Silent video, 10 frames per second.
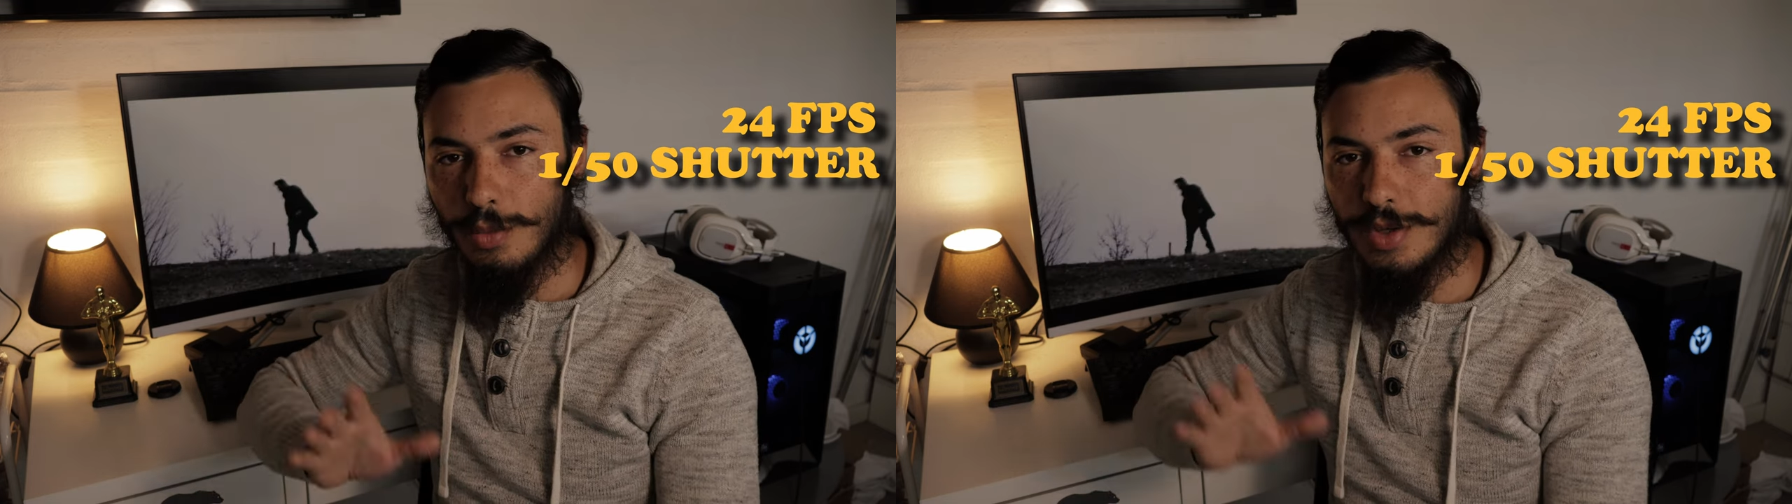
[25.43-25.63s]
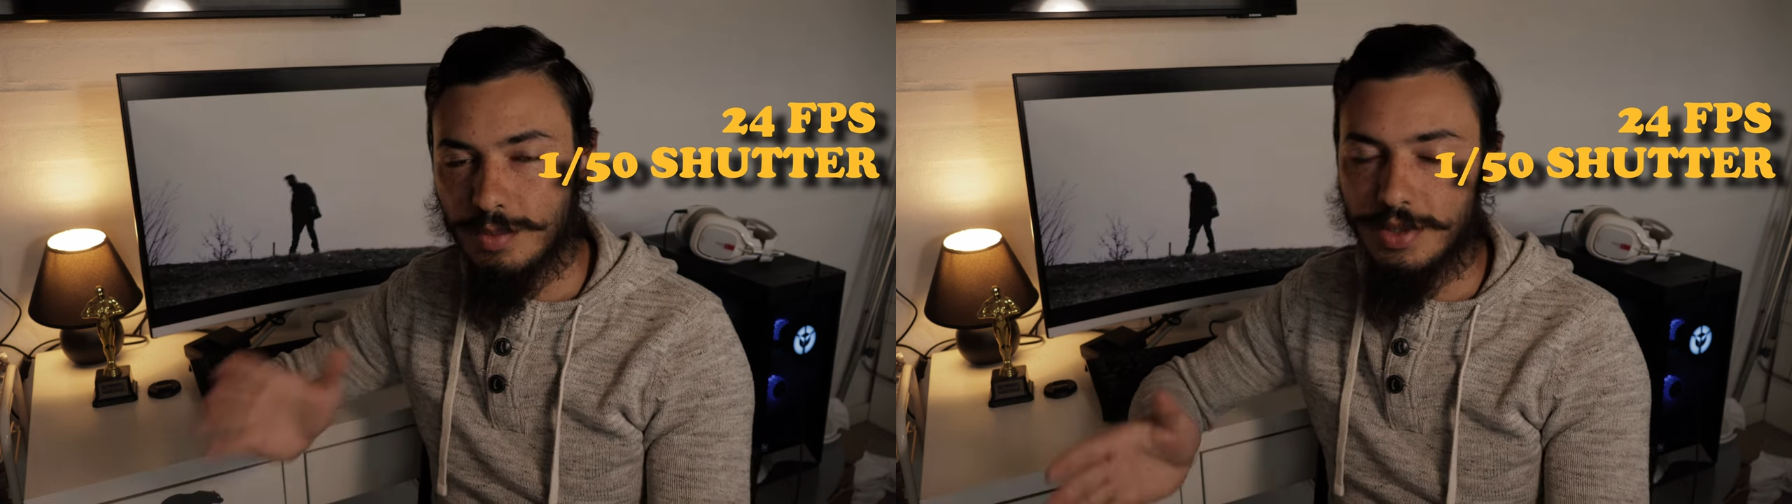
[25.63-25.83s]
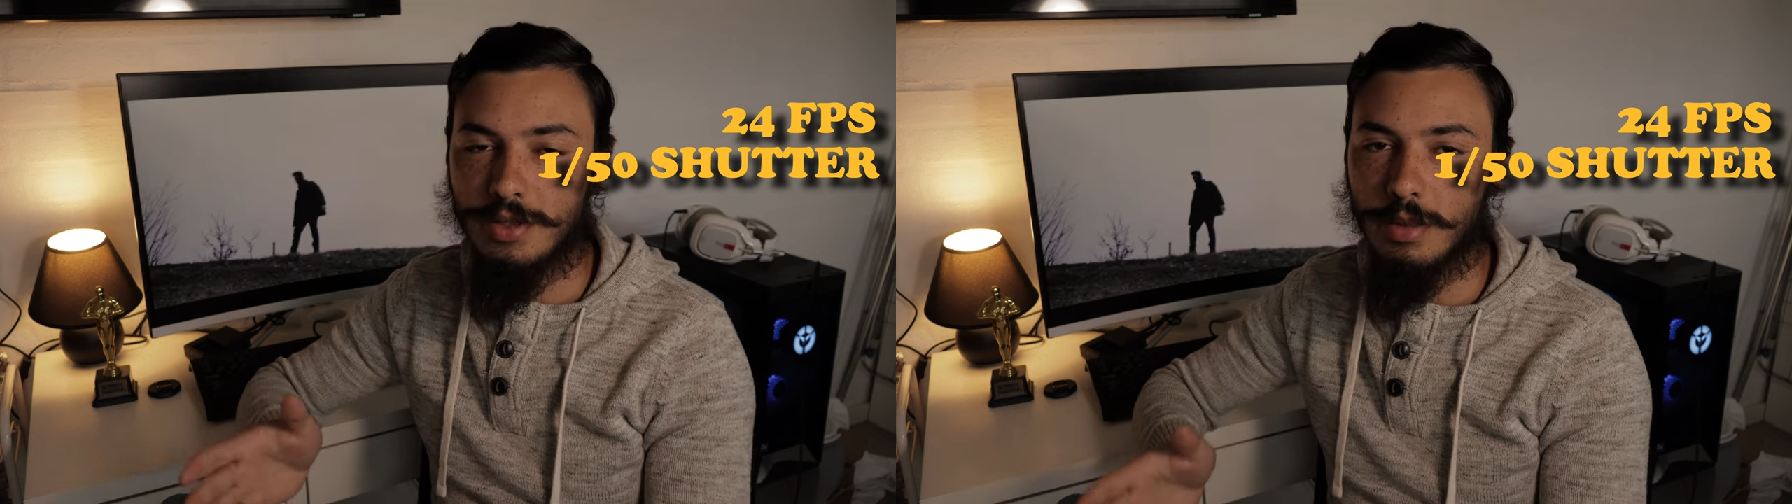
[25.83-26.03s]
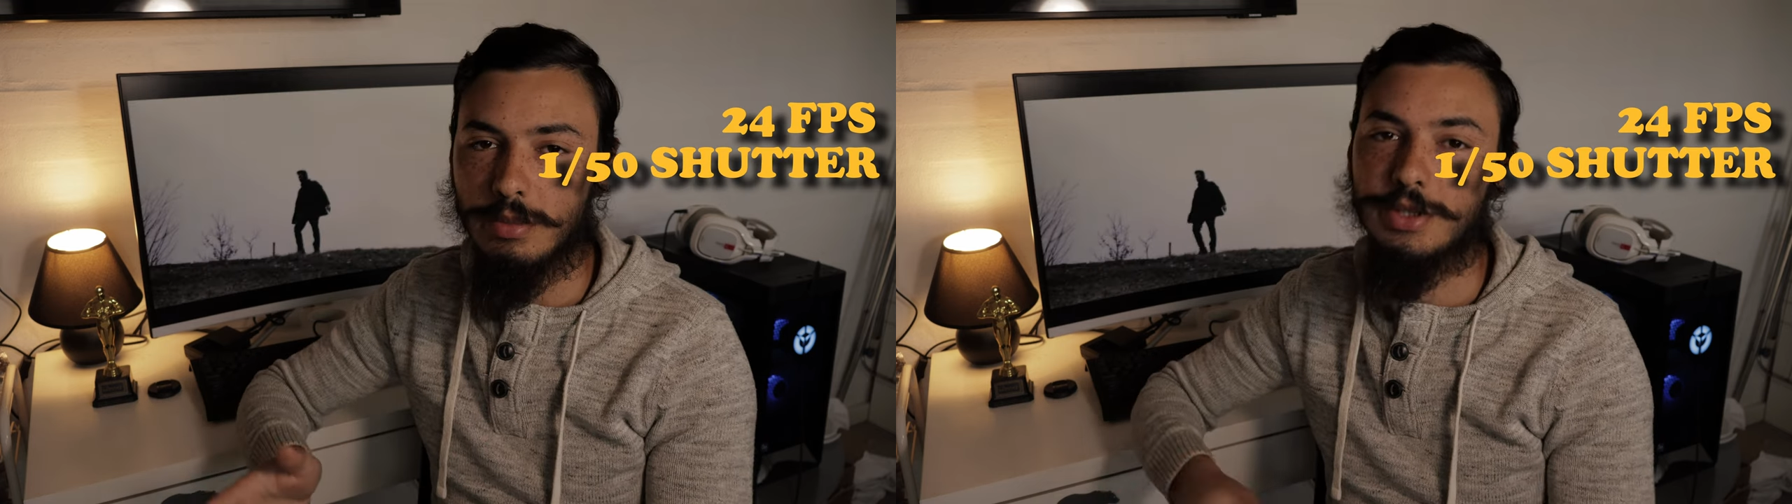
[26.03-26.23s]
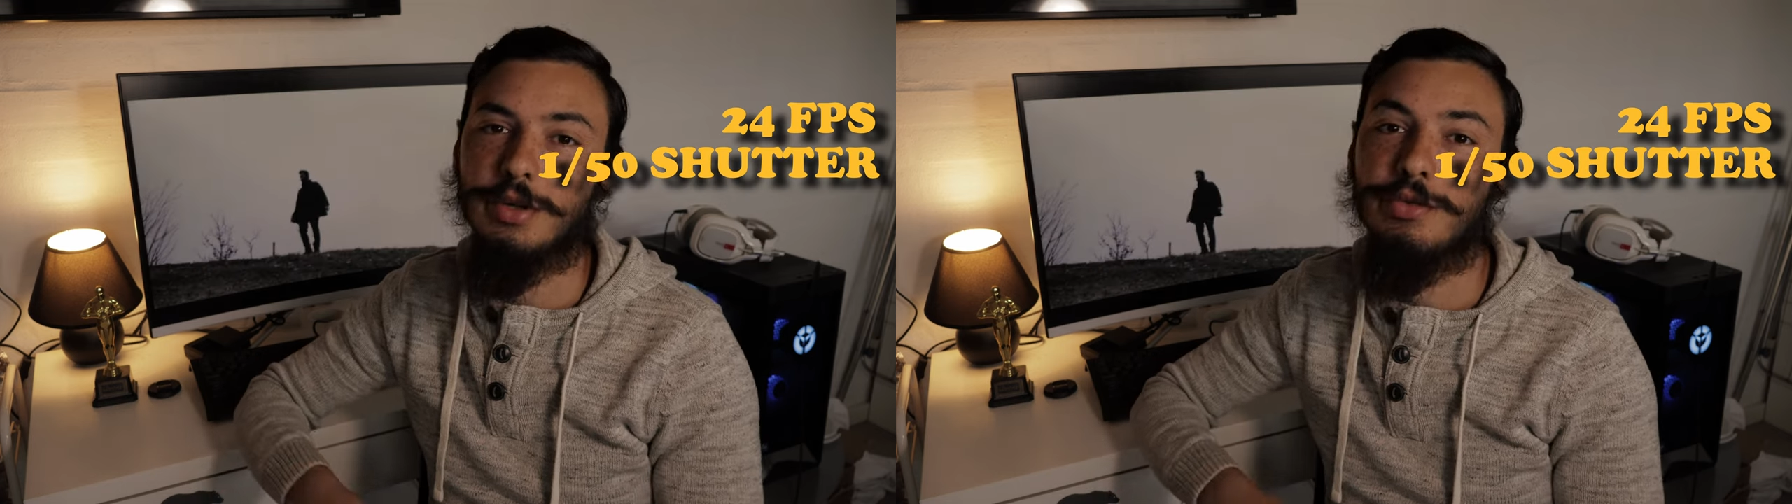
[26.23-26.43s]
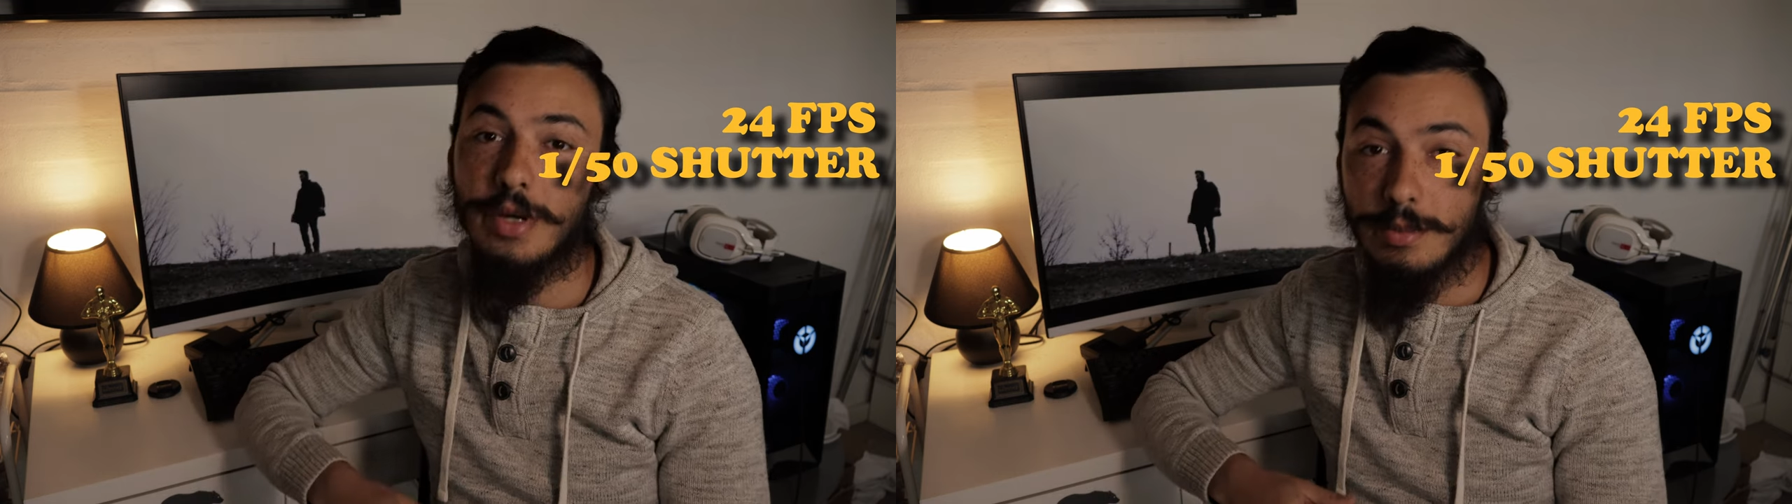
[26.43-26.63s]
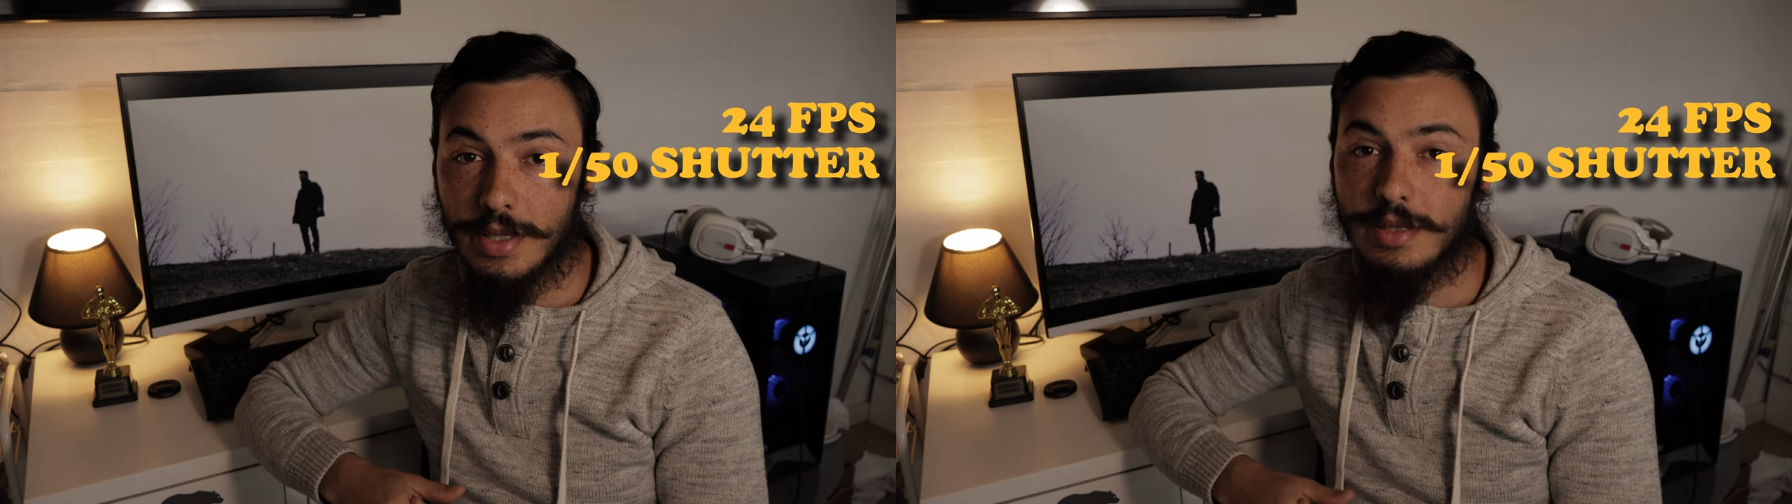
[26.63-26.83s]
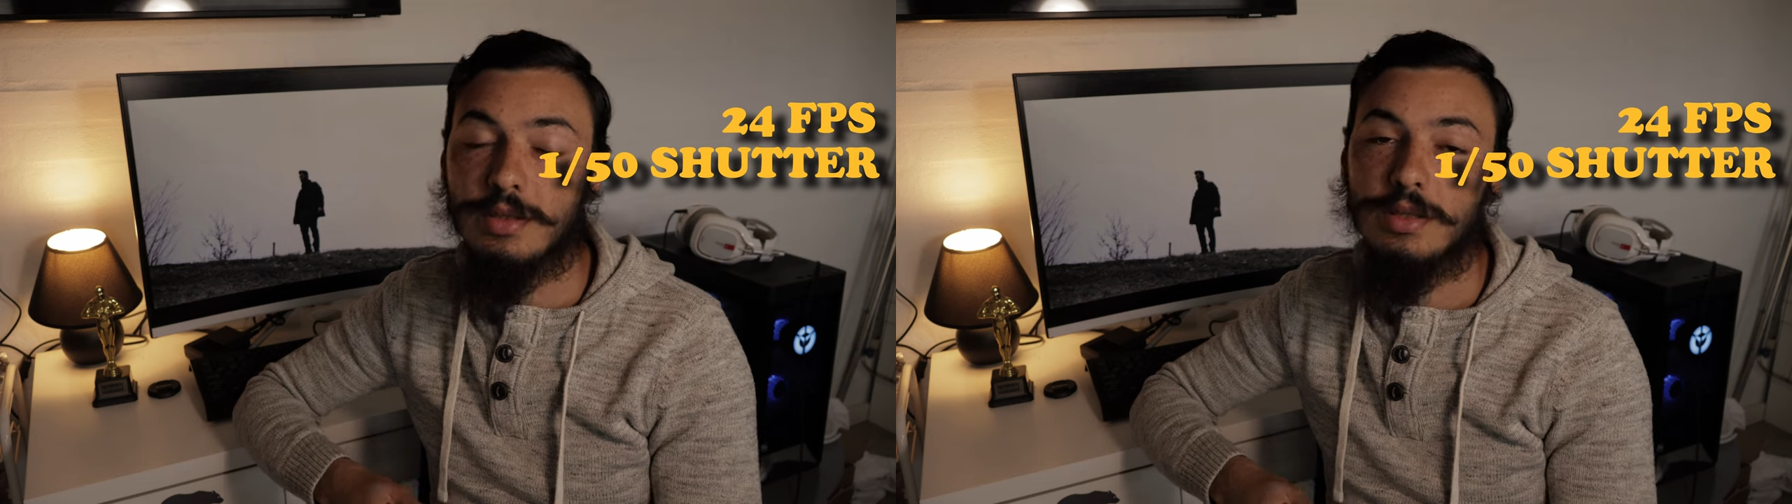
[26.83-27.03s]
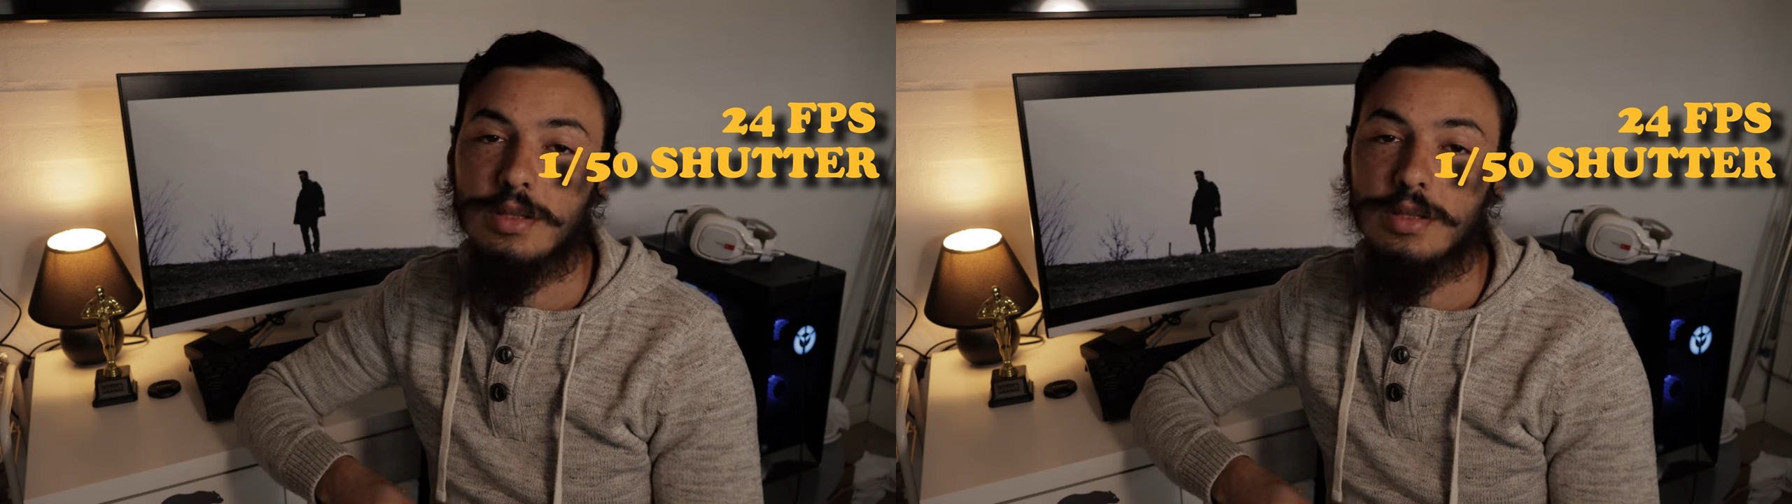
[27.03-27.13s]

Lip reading: always be double your frame rate,